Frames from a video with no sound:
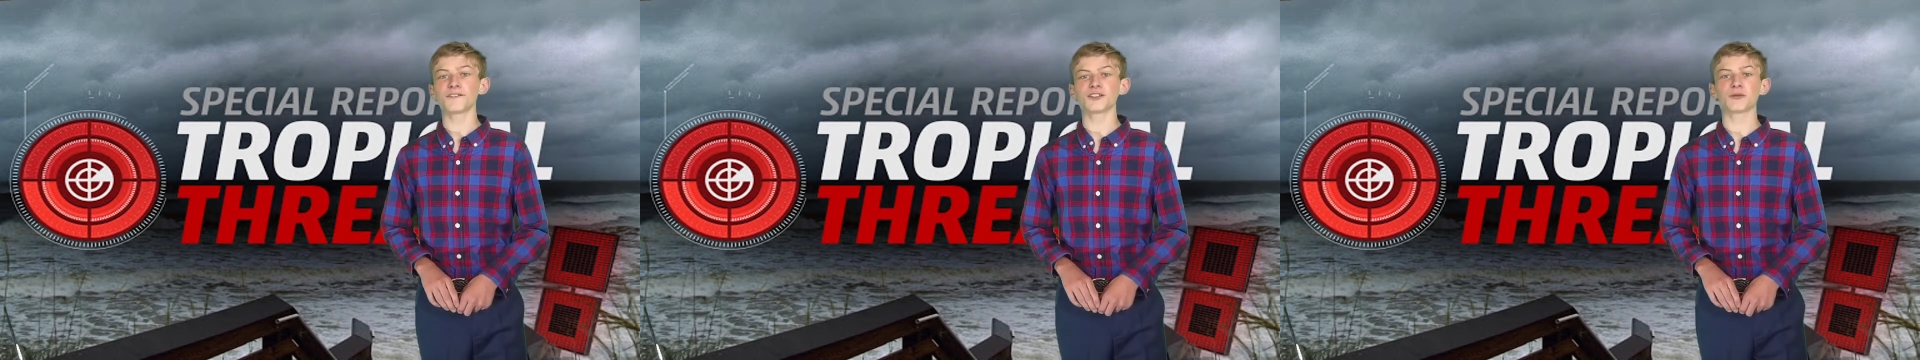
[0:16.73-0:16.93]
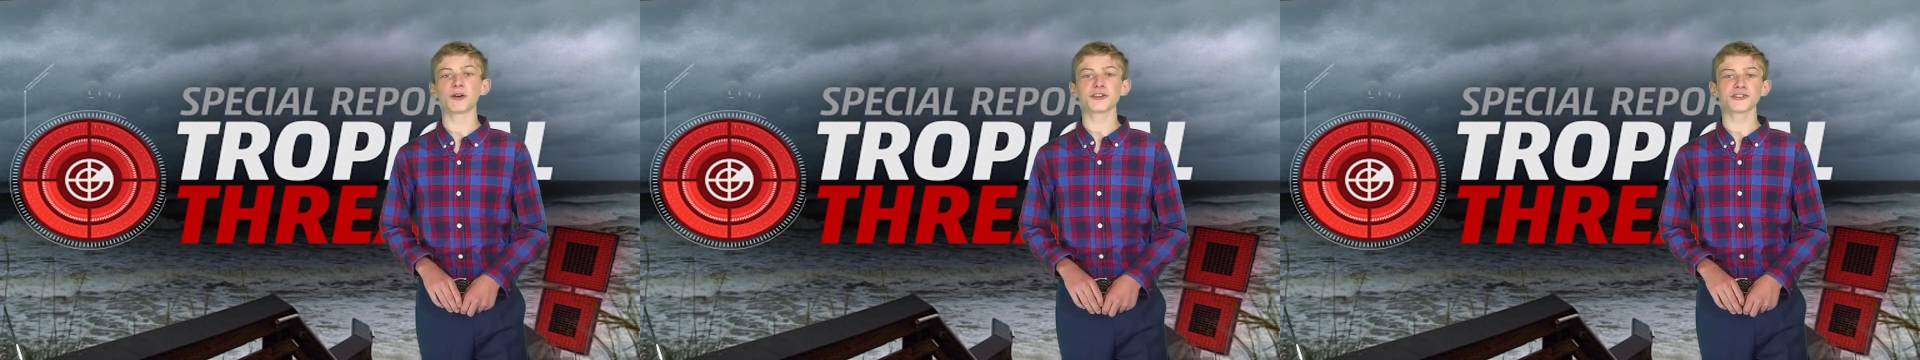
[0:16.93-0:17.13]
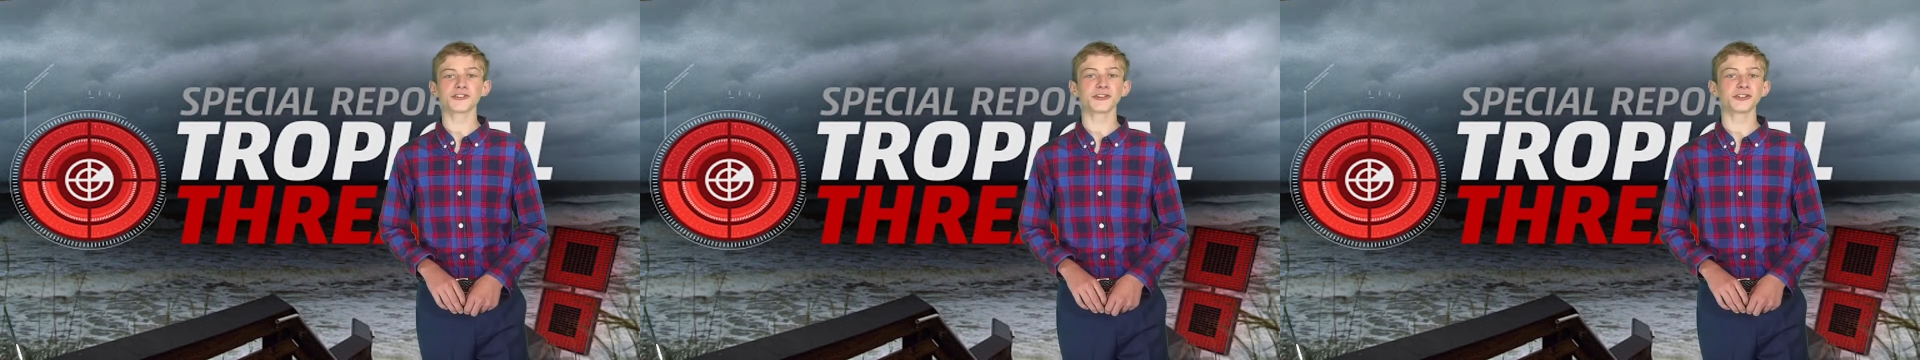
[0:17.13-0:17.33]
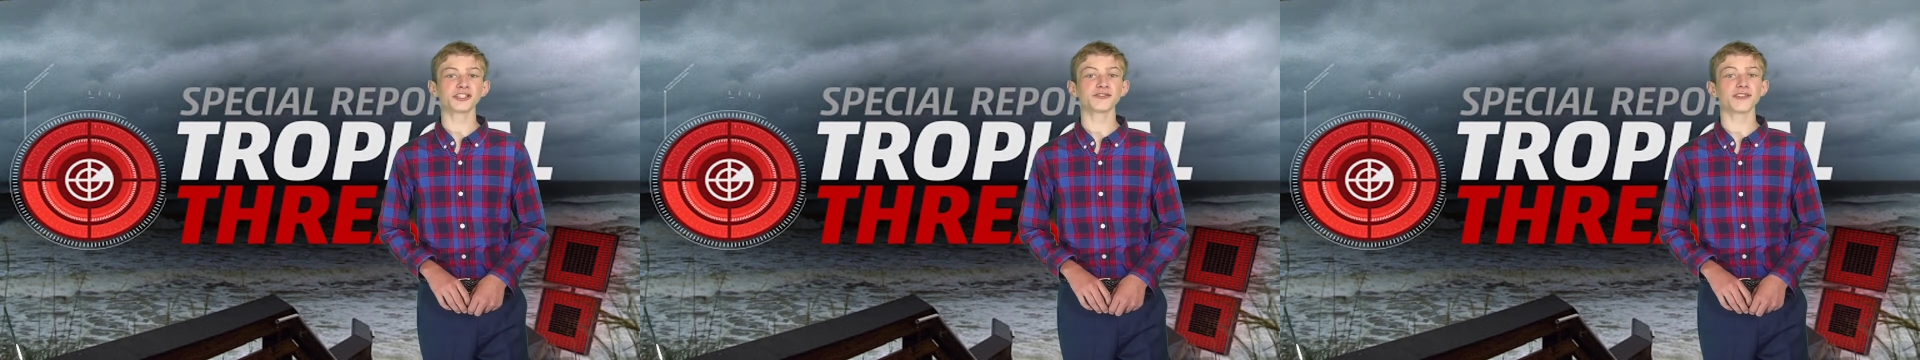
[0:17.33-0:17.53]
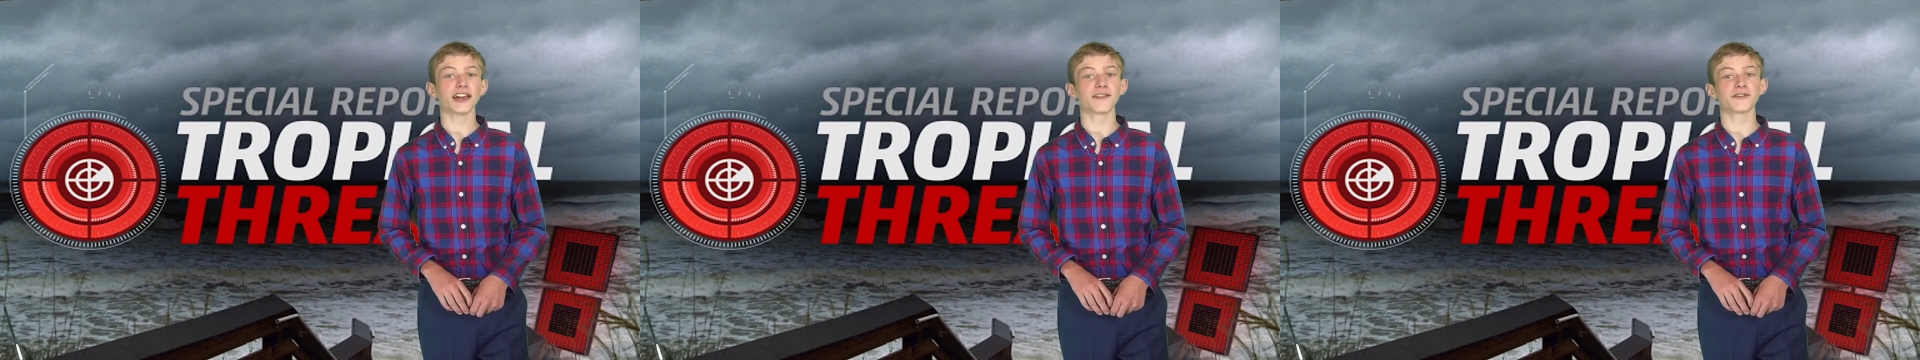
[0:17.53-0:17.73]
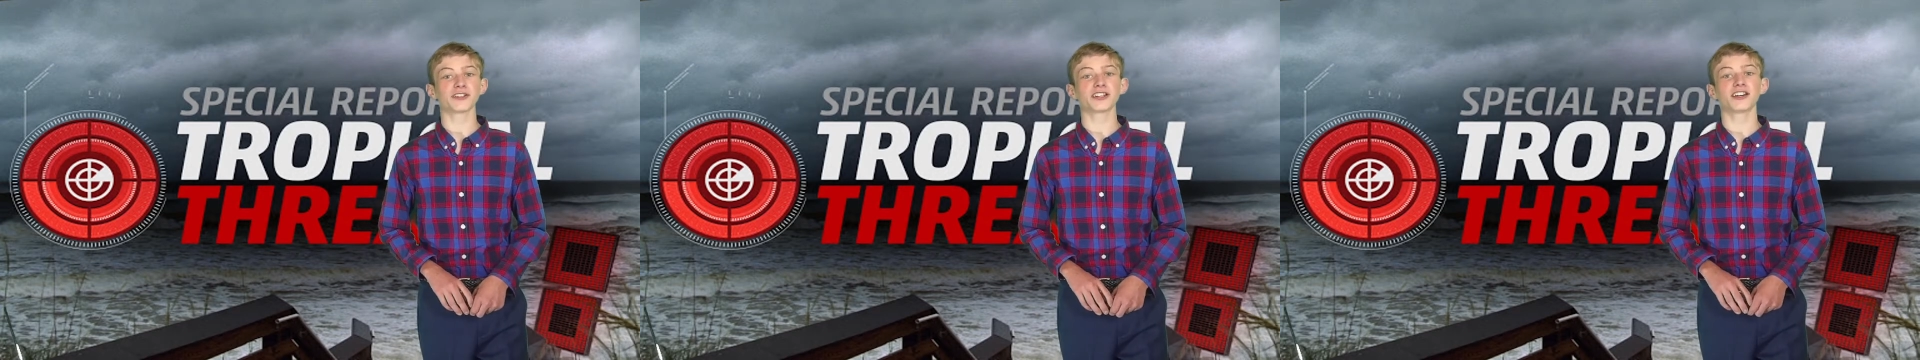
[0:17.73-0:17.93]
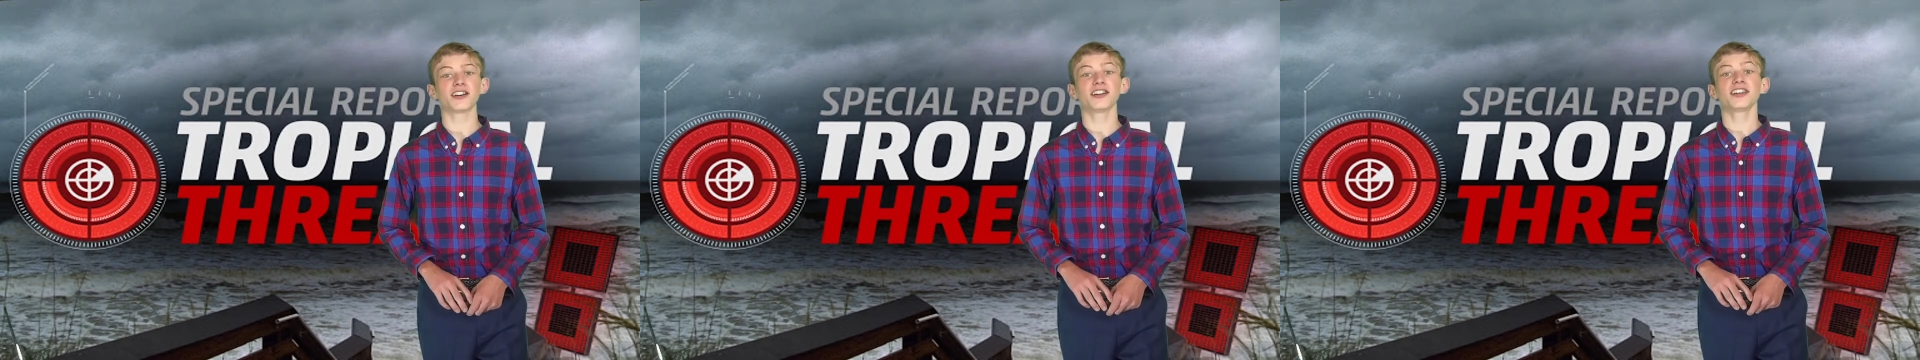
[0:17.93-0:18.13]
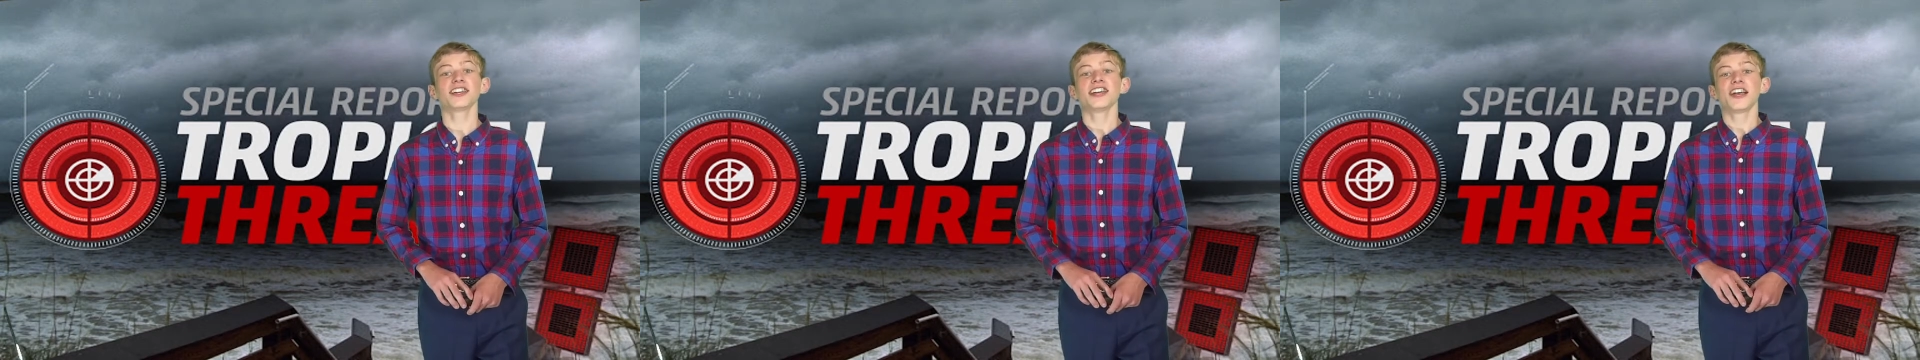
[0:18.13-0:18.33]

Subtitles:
of the western coast of Africa.